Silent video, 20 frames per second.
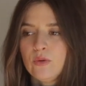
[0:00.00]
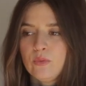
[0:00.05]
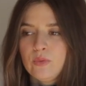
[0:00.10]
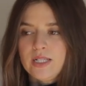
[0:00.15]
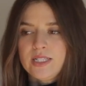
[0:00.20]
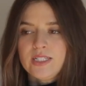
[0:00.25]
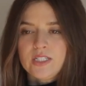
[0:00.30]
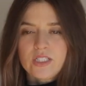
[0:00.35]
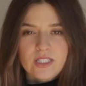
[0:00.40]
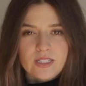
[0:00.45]

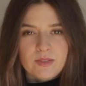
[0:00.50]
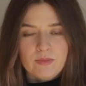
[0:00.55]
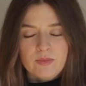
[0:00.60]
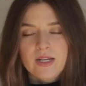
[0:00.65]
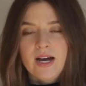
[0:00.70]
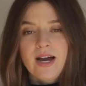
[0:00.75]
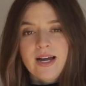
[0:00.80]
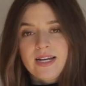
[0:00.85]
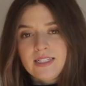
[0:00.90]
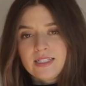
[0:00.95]
with just some
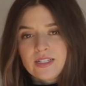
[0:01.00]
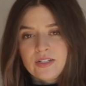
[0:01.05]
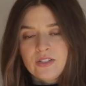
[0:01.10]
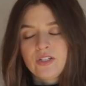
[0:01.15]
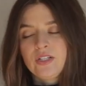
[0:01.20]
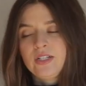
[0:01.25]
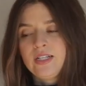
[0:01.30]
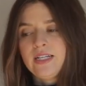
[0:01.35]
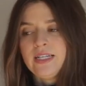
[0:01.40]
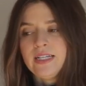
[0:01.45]
tights
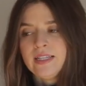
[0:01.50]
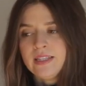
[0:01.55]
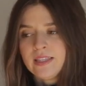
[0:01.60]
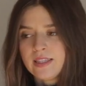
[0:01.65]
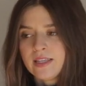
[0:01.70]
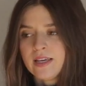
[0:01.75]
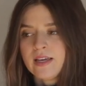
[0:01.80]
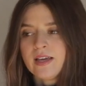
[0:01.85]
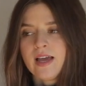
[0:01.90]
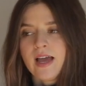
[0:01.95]
underneath.